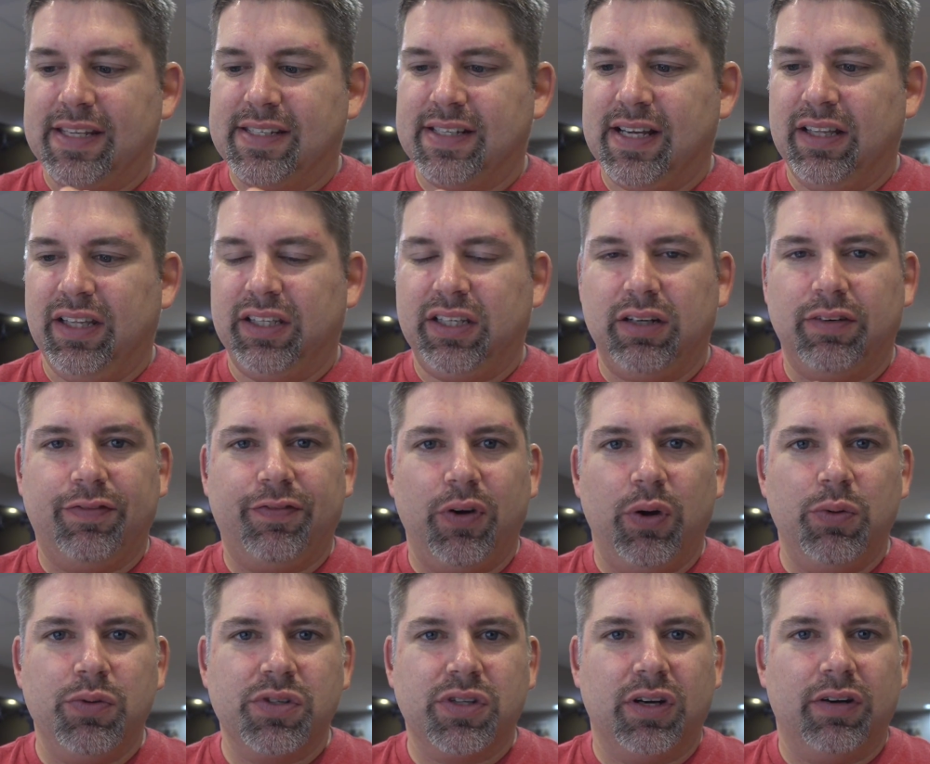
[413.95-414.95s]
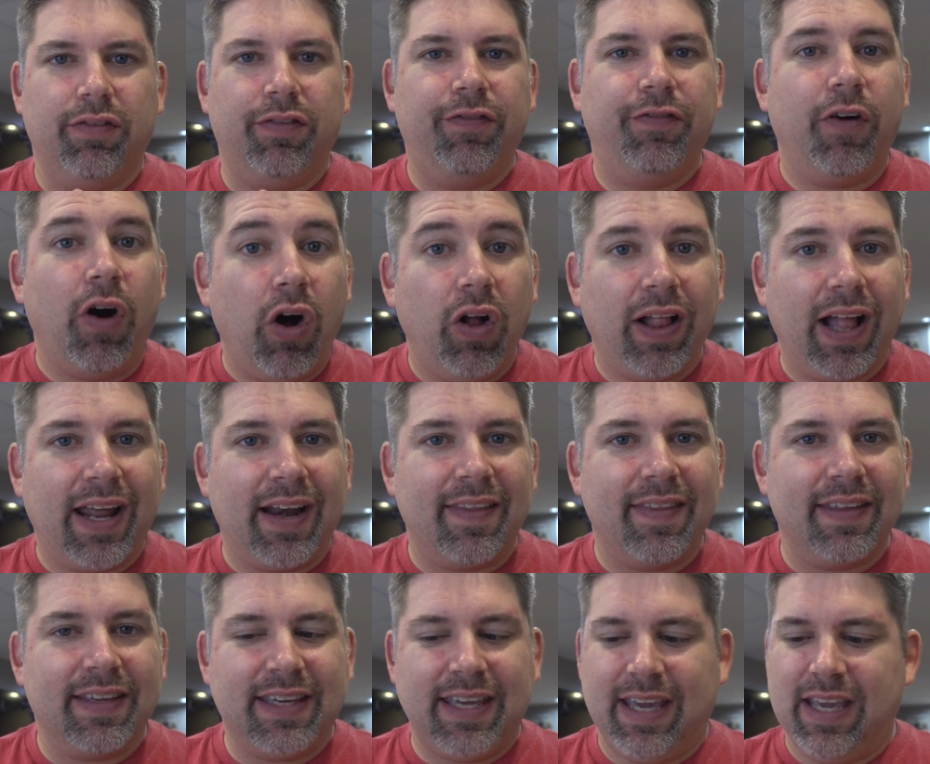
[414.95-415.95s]
It's not like your phone's going to fall out of
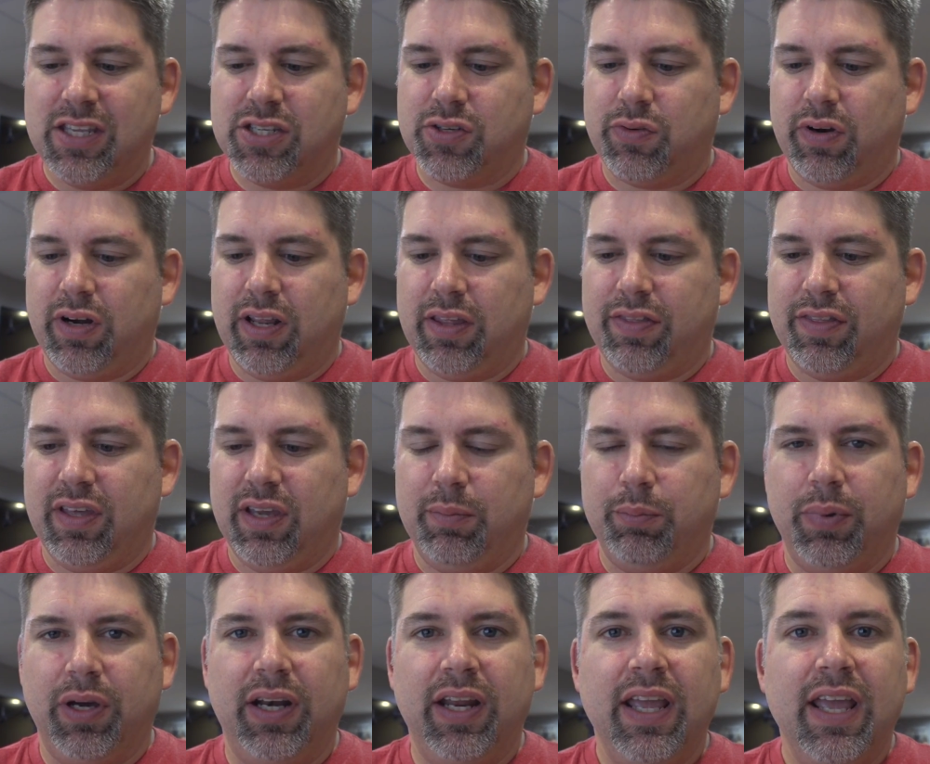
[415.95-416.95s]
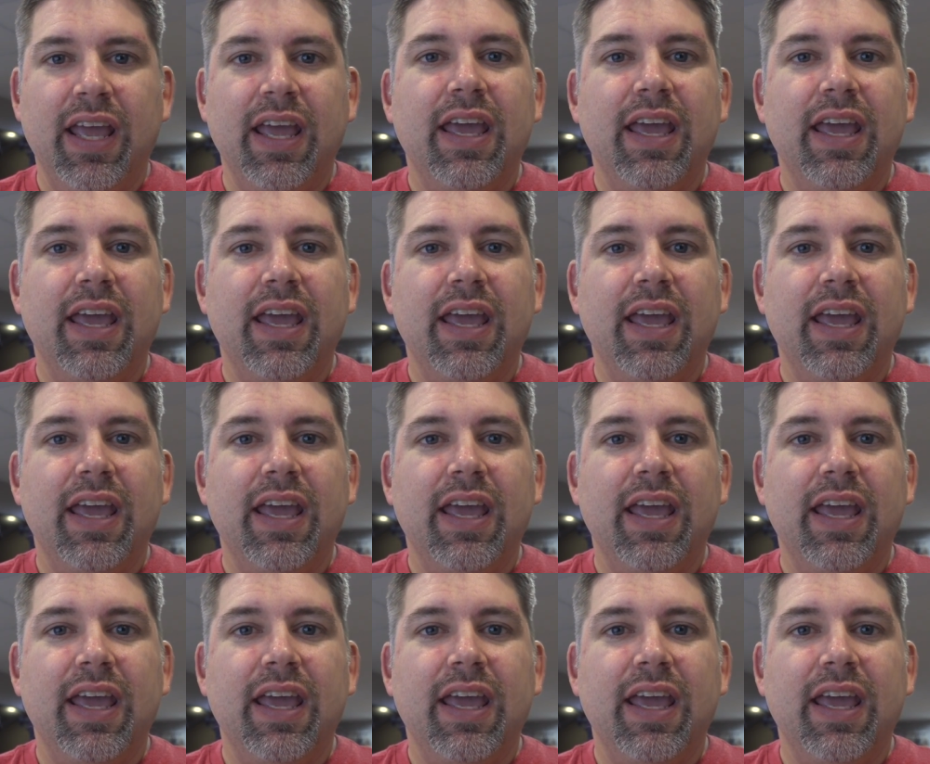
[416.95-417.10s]
the case or anything, but